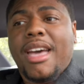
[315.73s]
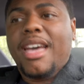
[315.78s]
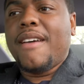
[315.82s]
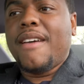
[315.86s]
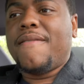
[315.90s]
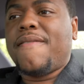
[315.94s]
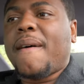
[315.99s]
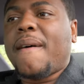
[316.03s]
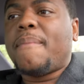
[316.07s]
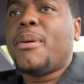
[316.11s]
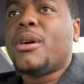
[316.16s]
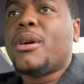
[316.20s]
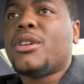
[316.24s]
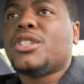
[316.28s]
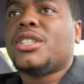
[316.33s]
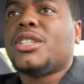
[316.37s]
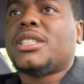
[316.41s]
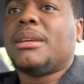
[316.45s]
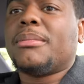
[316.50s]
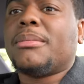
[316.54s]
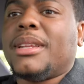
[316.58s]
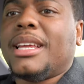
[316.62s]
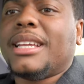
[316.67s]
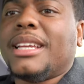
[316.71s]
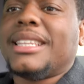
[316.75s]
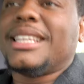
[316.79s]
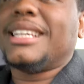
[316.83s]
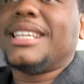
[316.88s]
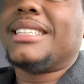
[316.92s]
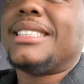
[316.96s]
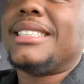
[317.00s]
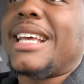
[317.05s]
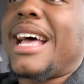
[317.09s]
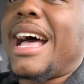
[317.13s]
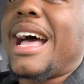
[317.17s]
if I purchase something like
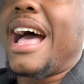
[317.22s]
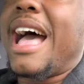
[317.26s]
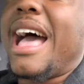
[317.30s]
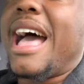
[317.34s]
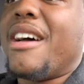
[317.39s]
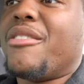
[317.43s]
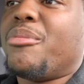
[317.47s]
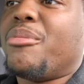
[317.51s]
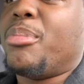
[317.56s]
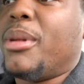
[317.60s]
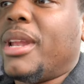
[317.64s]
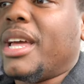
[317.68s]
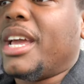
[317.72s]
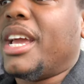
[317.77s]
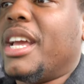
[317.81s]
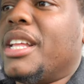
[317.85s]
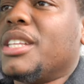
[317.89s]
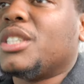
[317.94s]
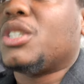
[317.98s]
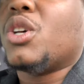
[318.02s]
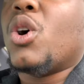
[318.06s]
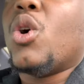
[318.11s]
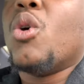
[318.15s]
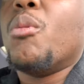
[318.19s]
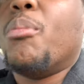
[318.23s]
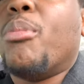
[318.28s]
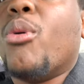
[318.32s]
this, I have plans. Oh